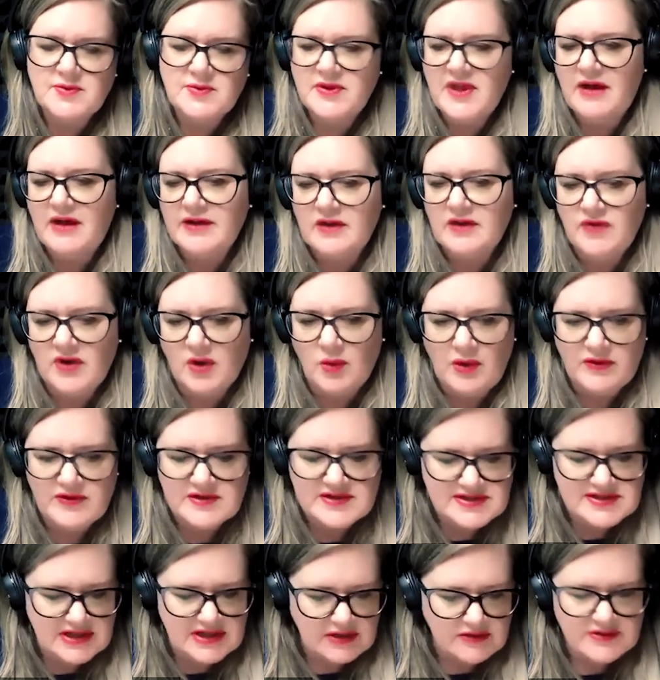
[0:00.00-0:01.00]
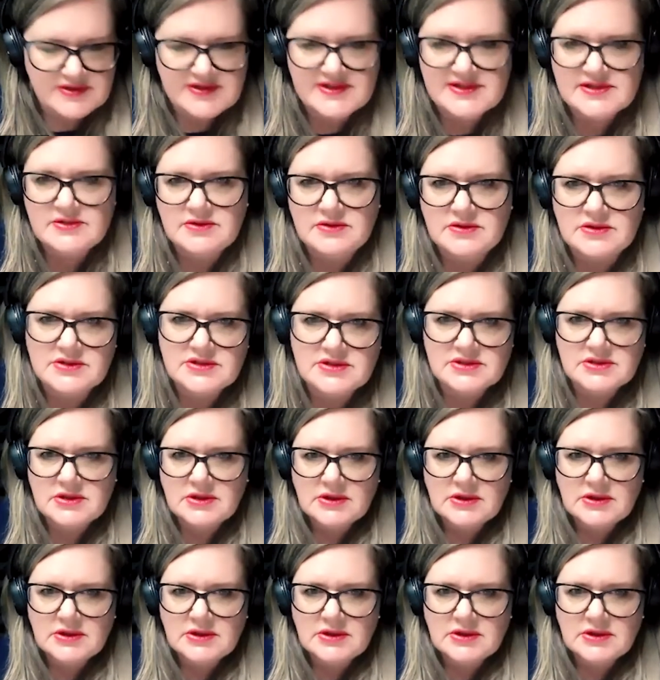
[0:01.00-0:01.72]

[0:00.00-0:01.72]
without giving away the well, source.